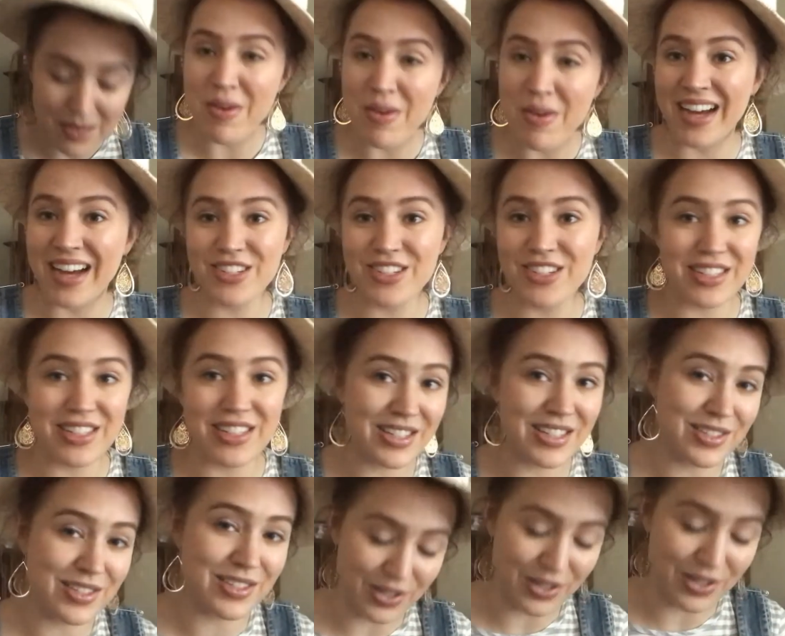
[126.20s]
compassion
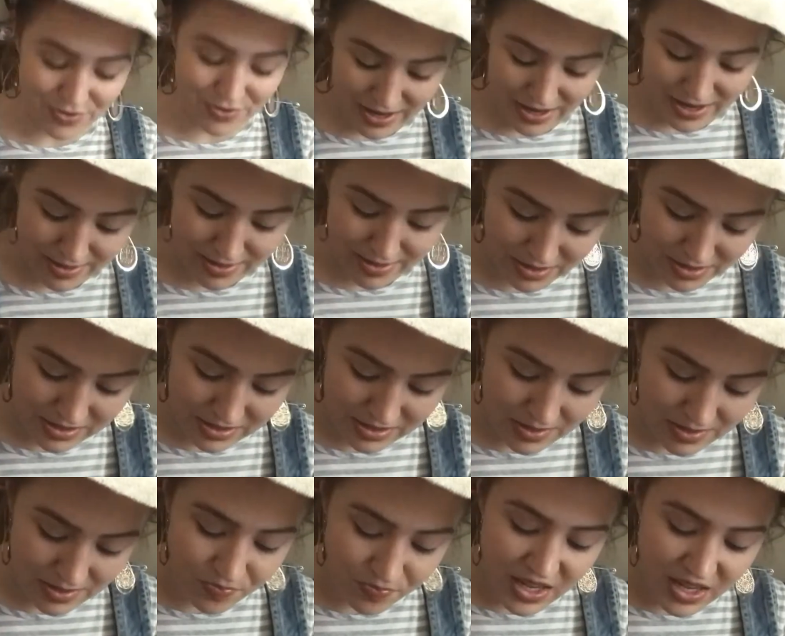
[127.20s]
to serve
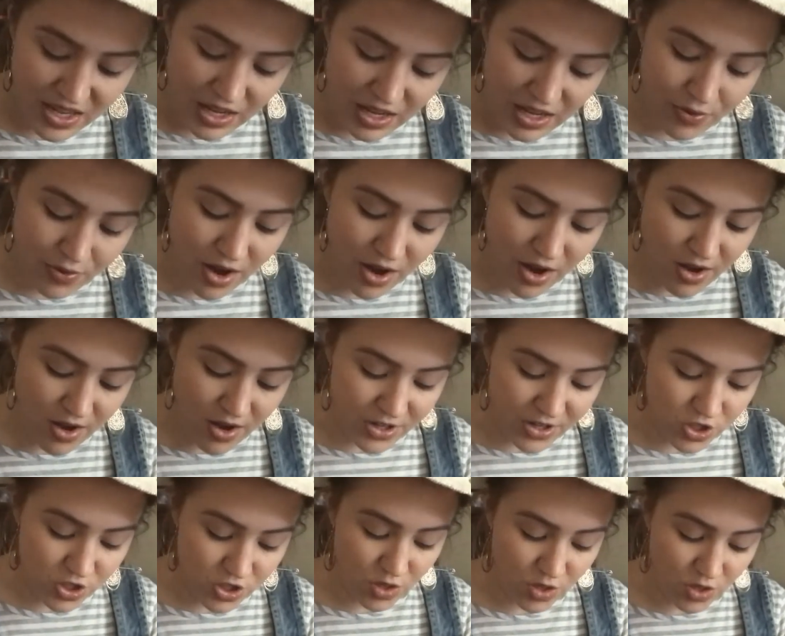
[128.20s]
others. If we are
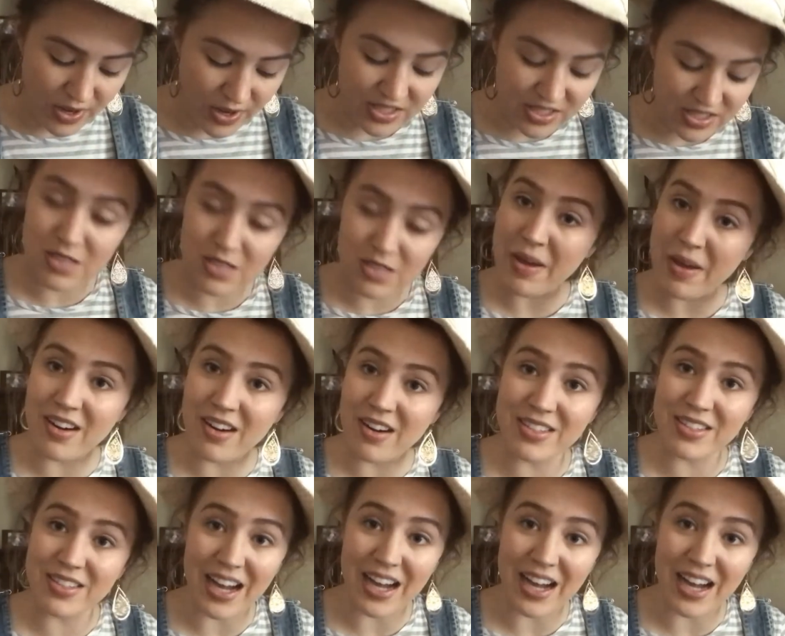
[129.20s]
not sure where to spend our